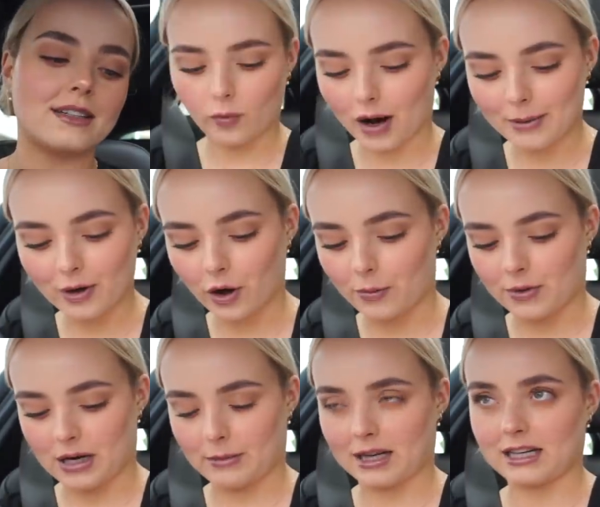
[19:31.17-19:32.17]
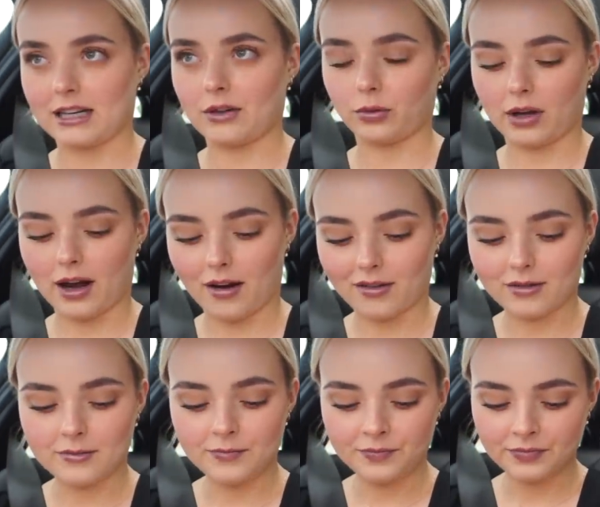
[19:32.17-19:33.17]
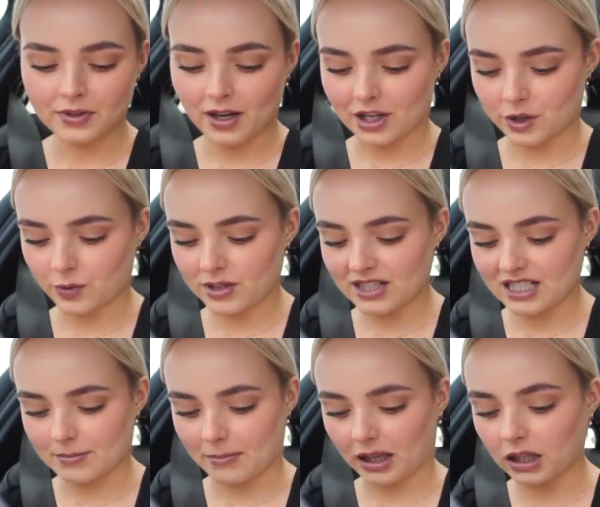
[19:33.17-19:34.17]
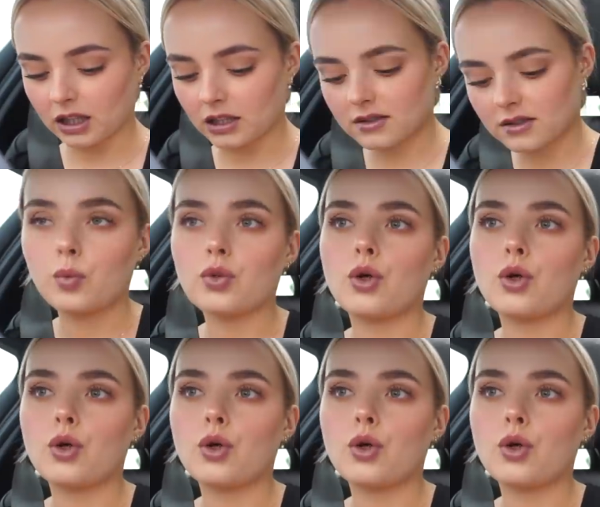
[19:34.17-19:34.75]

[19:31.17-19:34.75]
Why am I opening my candle now? I can smell it.